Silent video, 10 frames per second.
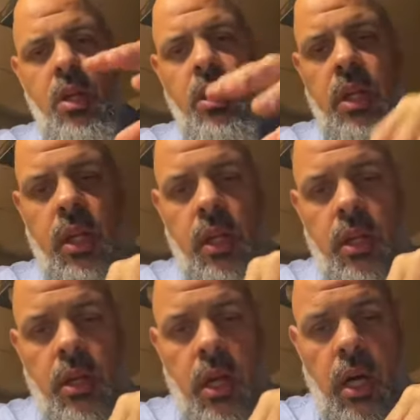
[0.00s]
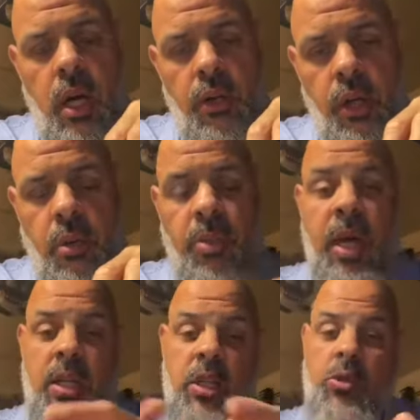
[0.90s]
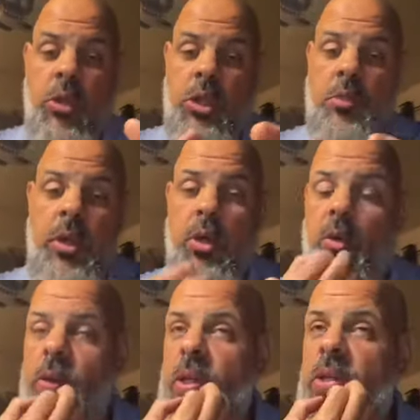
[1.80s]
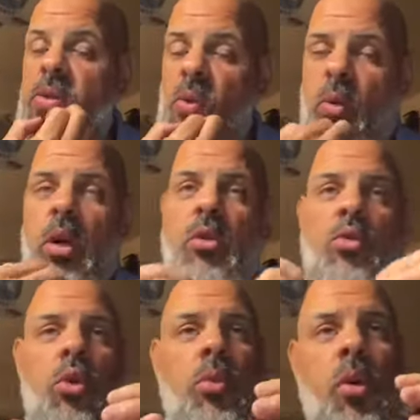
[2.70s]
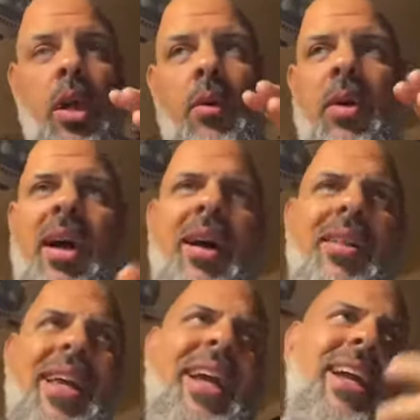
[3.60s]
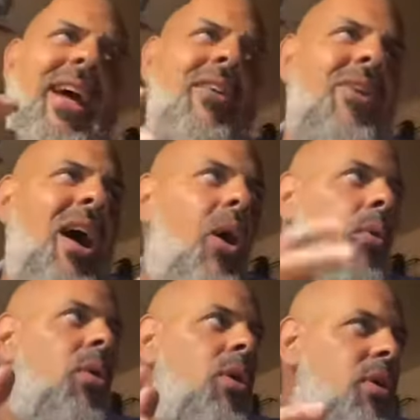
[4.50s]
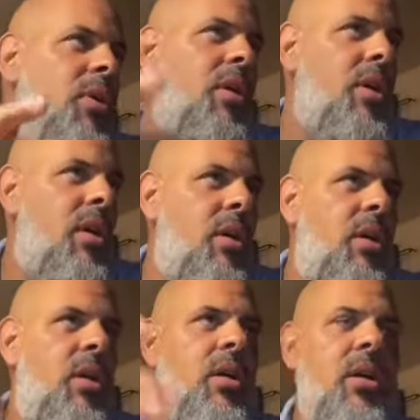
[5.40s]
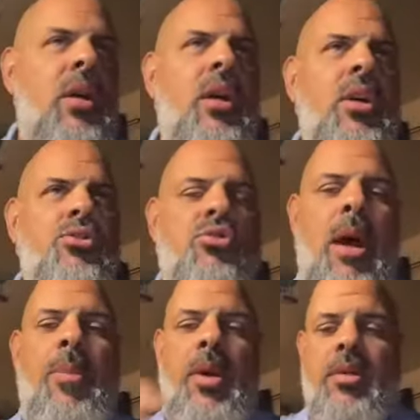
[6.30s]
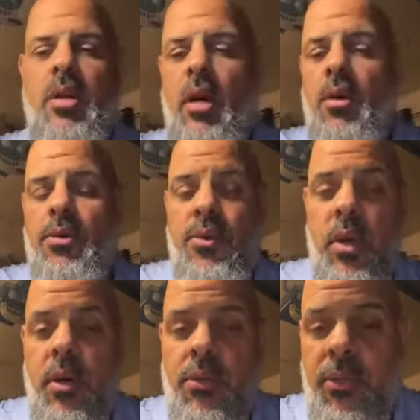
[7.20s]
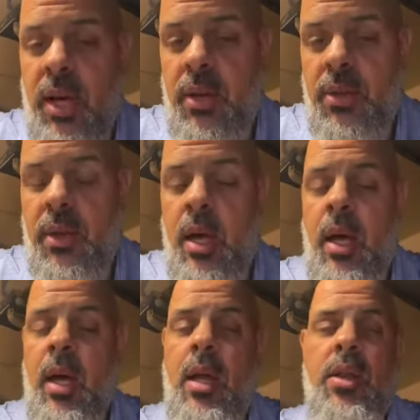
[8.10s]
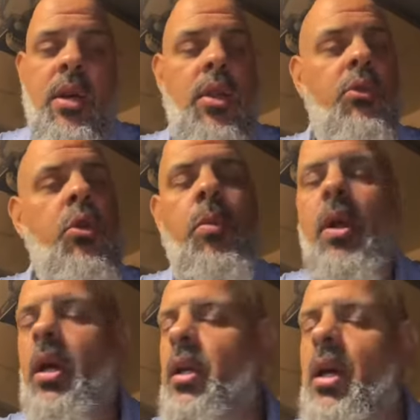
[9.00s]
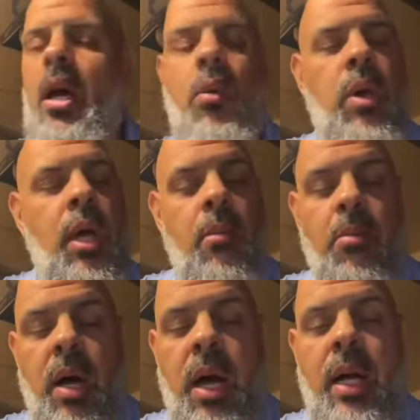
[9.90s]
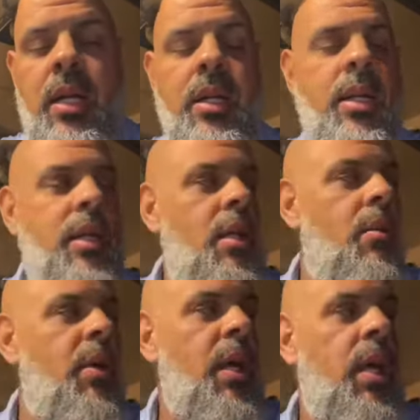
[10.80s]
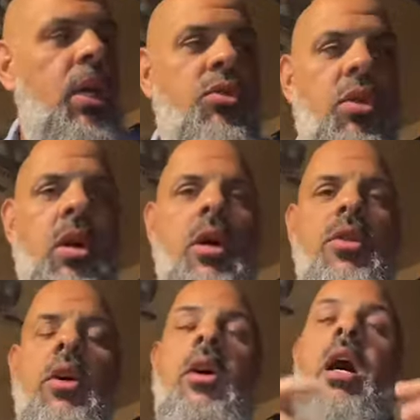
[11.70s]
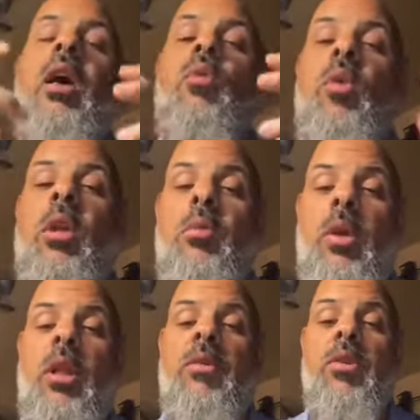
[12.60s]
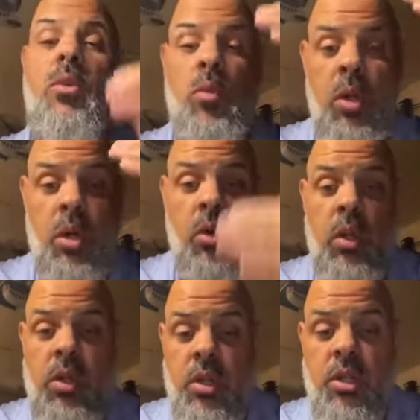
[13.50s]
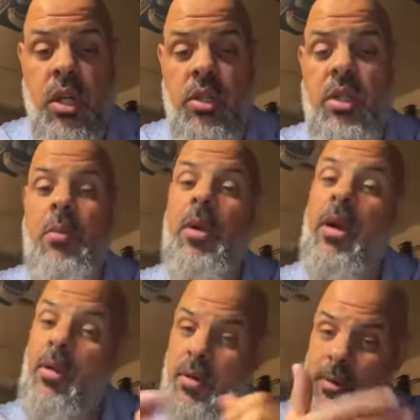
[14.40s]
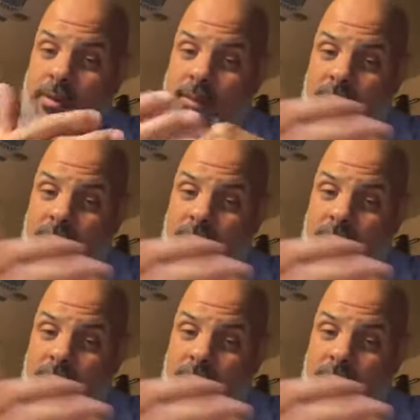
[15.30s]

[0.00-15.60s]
the companions were split over this. One group were like, well, they kind of have the outward trappings of faith. The other group were like, nah, we ain't buying it. They didn't make hijrah. They're not really believers, and we're going to judge them, and